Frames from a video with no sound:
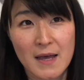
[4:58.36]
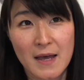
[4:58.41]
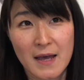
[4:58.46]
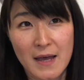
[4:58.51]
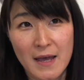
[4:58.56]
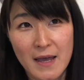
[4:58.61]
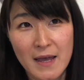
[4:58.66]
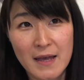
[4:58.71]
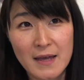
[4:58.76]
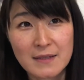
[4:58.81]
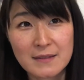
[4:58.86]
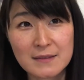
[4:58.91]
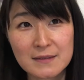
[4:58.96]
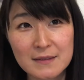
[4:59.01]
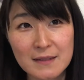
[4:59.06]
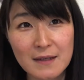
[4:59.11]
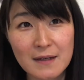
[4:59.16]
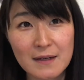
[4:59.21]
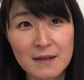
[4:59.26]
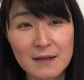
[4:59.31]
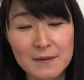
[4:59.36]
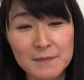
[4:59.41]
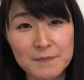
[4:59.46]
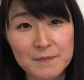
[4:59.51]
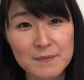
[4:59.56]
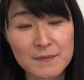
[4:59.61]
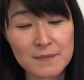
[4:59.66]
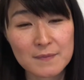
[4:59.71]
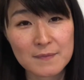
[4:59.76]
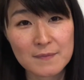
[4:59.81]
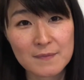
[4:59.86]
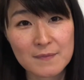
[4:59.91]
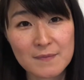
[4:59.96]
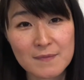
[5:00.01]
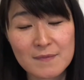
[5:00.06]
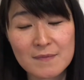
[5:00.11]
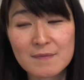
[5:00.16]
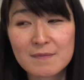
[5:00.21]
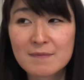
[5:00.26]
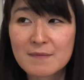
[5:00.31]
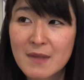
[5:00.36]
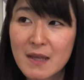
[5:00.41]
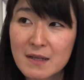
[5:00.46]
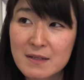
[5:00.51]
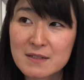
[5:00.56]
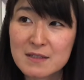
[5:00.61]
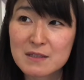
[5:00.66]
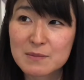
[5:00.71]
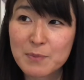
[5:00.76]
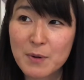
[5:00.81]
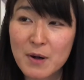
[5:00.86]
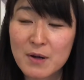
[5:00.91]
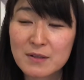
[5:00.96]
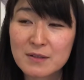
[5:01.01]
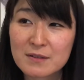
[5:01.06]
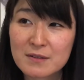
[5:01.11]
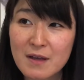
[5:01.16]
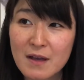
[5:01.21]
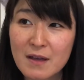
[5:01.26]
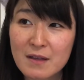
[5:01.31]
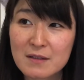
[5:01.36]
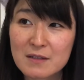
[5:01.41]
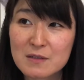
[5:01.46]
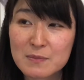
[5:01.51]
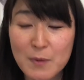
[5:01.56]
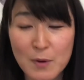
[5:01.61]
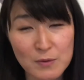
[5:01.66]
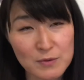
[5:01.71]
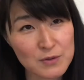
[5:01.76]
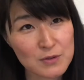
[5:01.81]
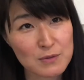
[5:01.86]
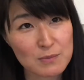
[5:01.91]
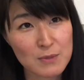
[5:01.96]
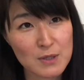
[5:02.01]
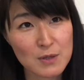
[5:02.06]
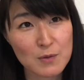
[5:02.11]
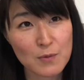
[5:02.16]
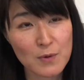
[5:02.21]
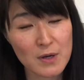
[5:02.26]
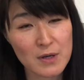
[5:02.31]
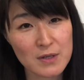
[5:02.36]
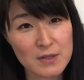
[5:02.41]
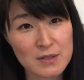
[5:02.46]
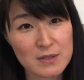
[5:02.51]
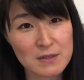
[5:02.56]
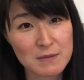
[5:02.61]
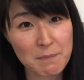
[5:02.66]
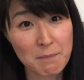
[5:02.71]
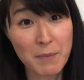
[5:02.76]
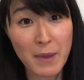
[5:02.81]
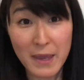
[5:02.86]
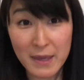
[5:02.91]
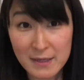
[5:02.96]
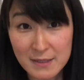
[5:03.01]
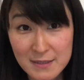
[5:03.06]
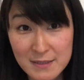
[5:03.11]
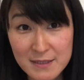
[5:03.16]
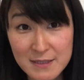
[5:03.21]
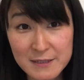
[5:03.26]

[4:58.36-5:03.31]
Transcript: And next part that spoke to me was pace.